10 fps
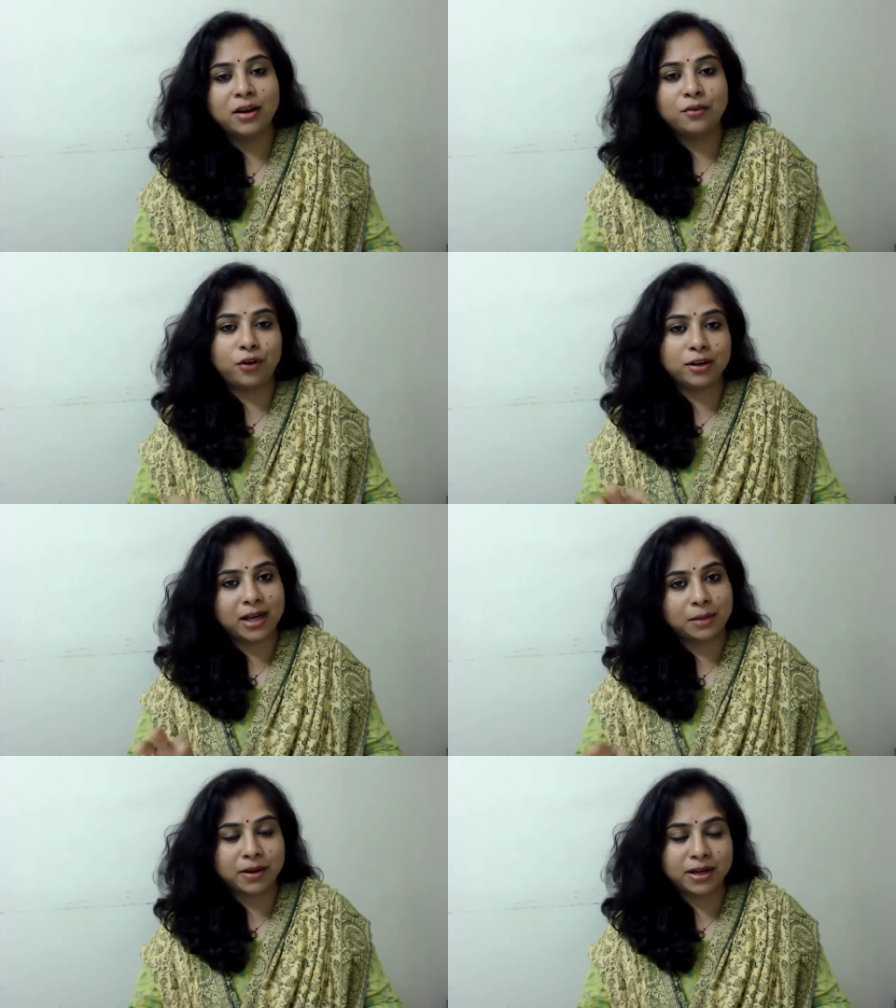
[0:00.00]
For
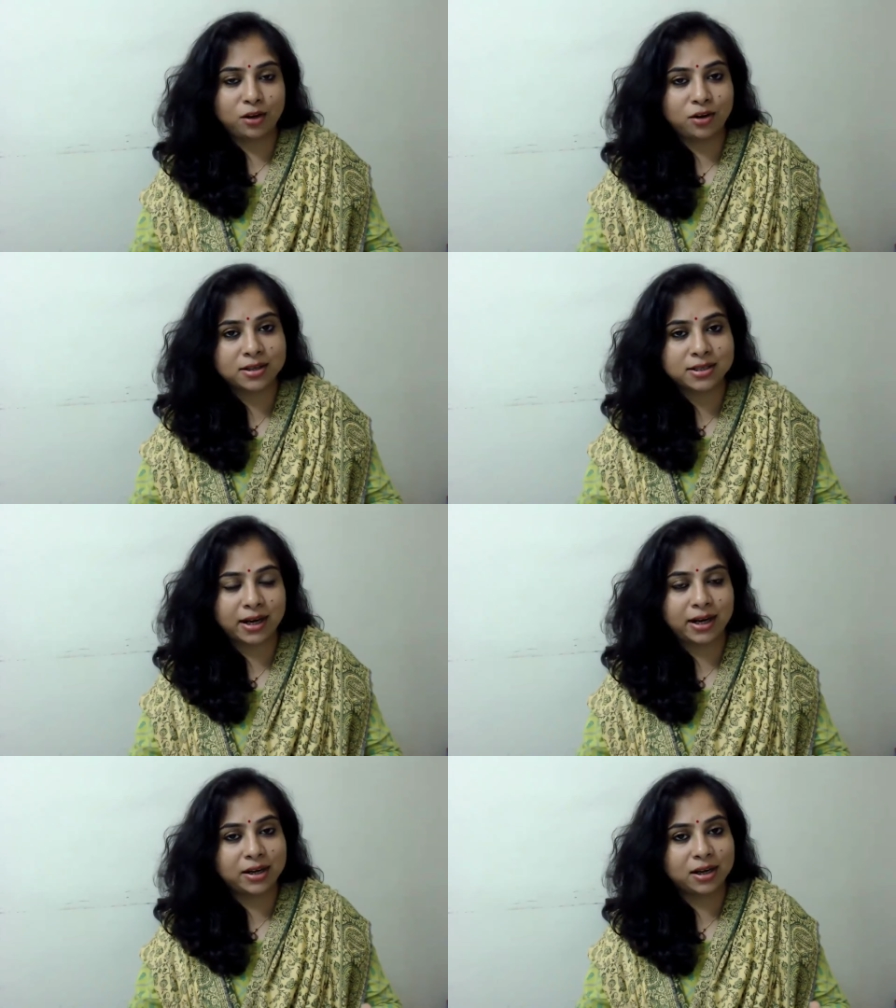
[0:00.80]
that particular
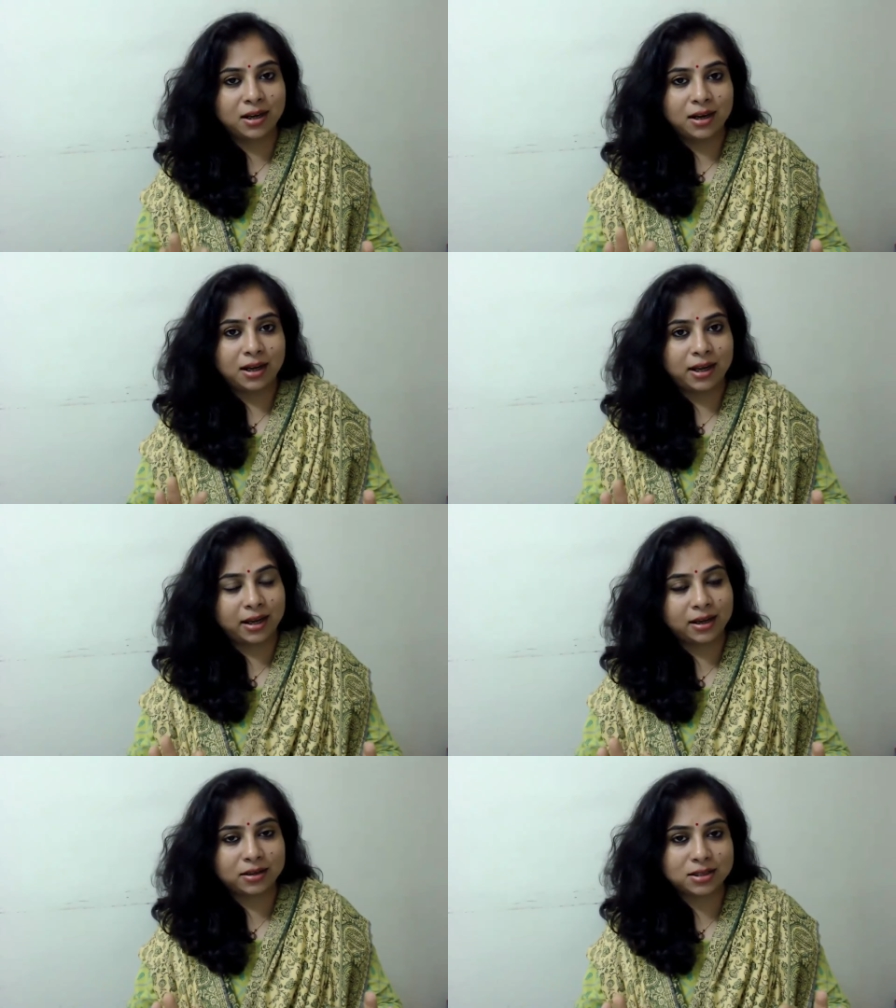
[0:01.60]
state
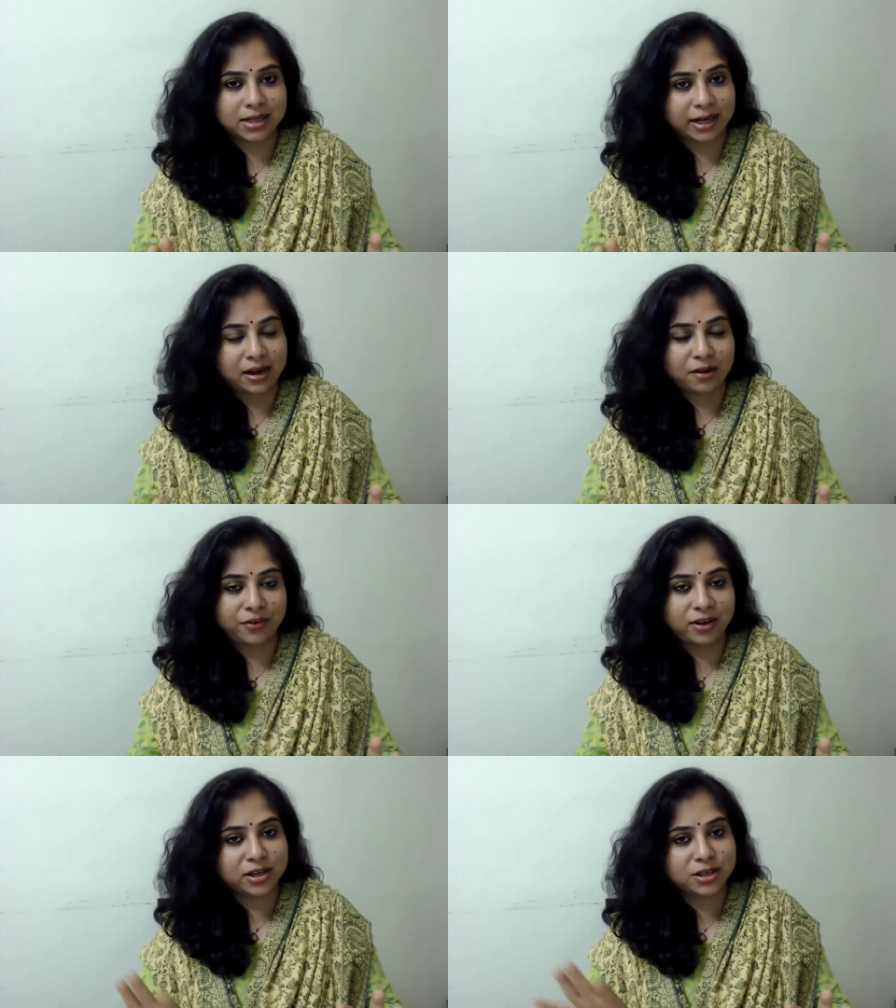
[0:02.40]

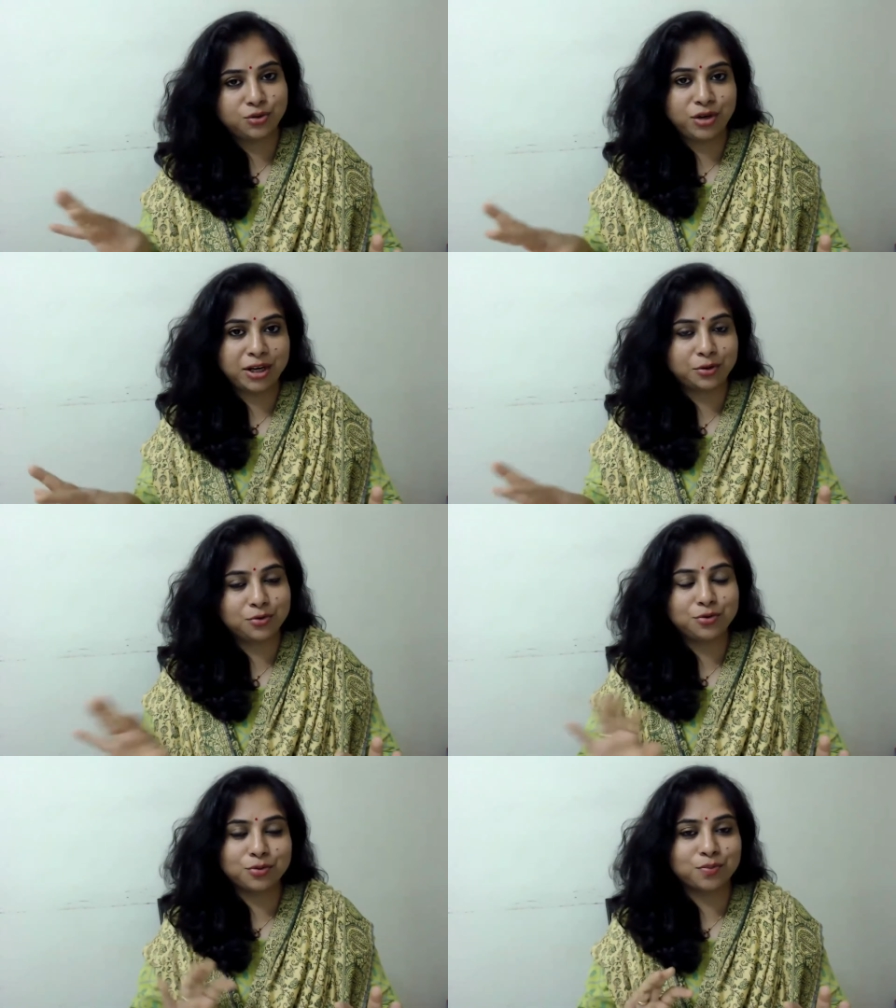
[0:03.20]
affairs, you need
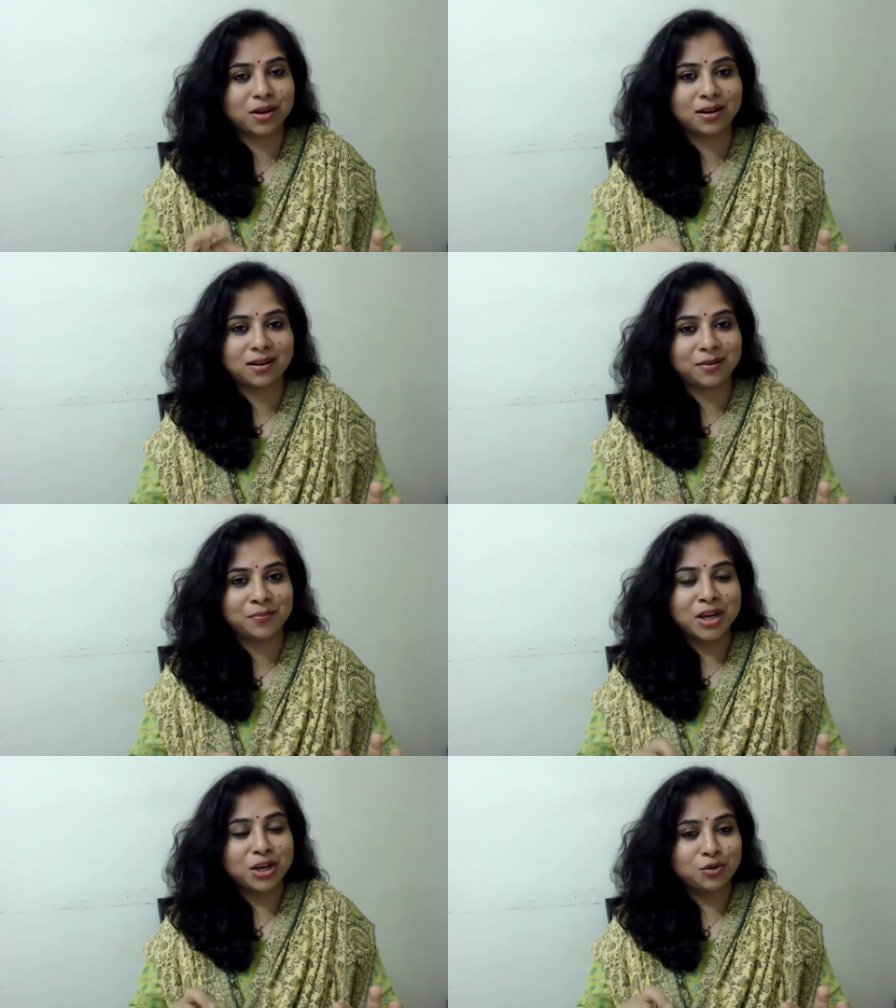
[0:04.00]

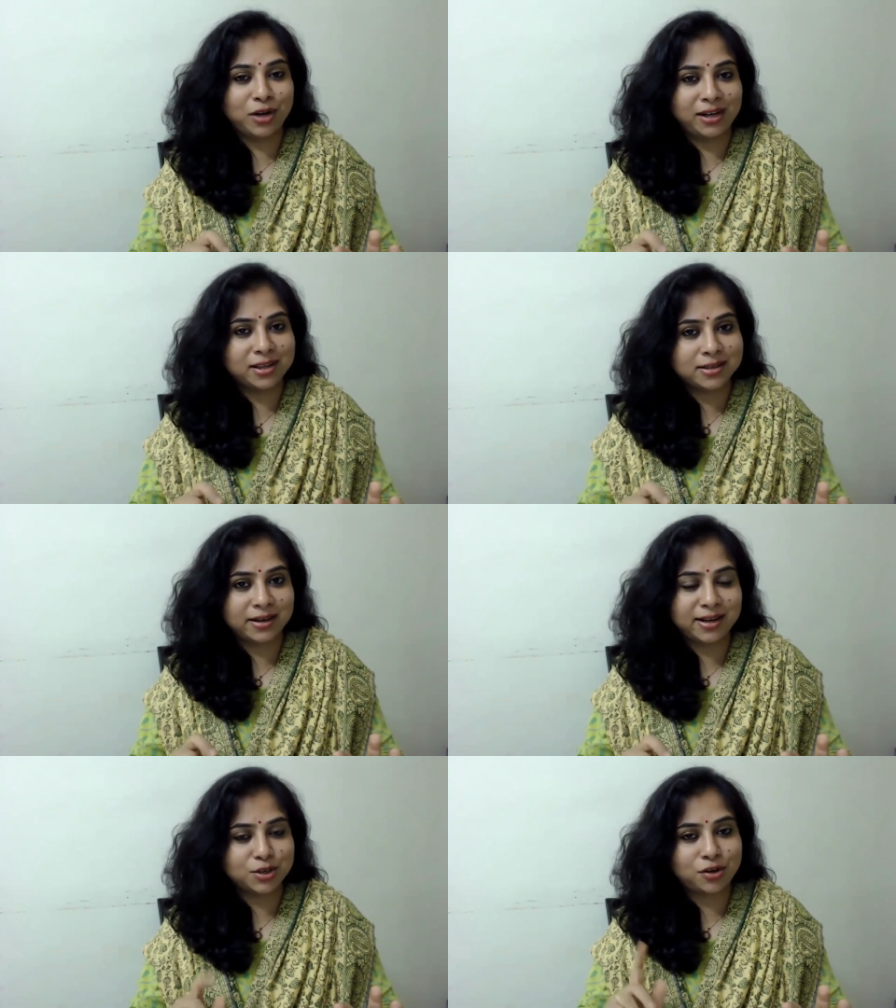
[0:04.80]
the
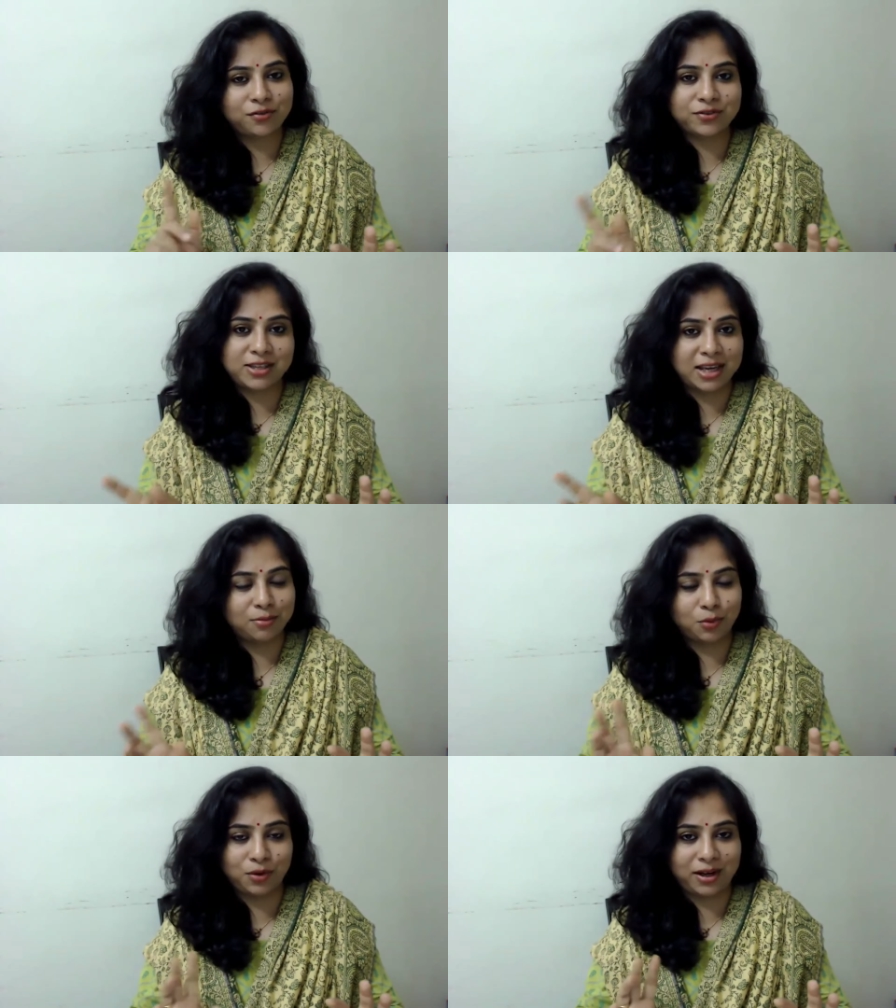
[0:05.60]
signature of
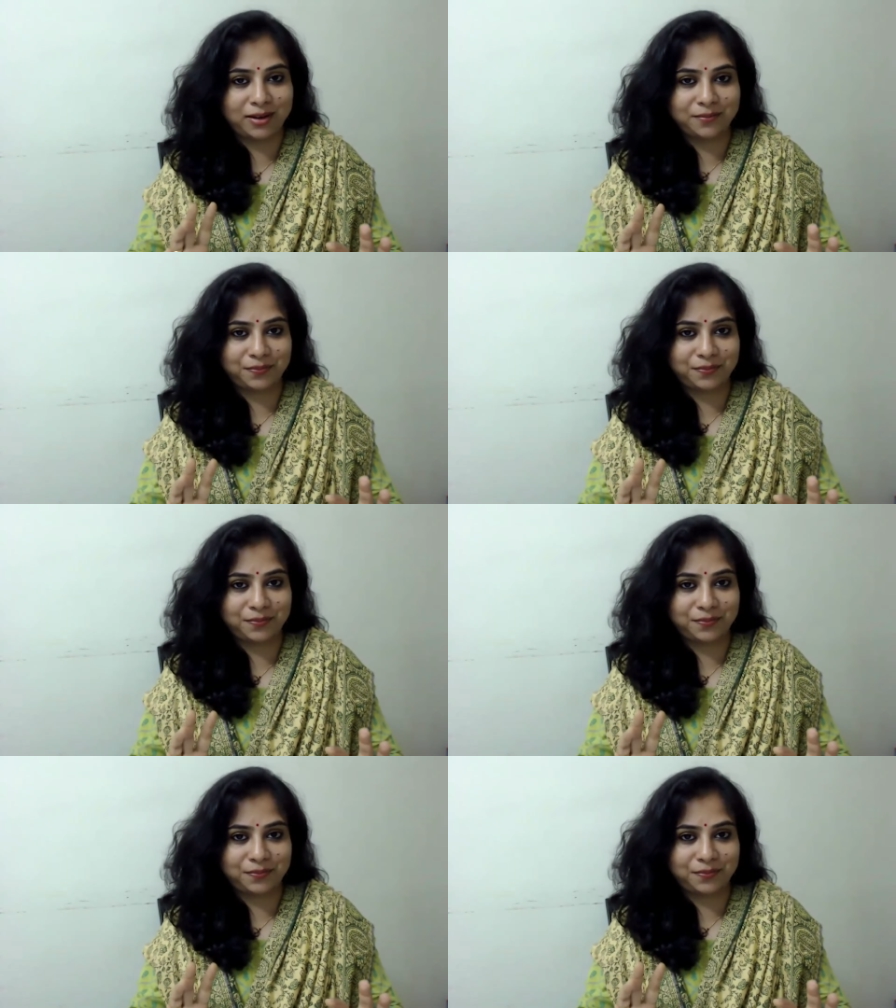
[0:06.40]
CM only,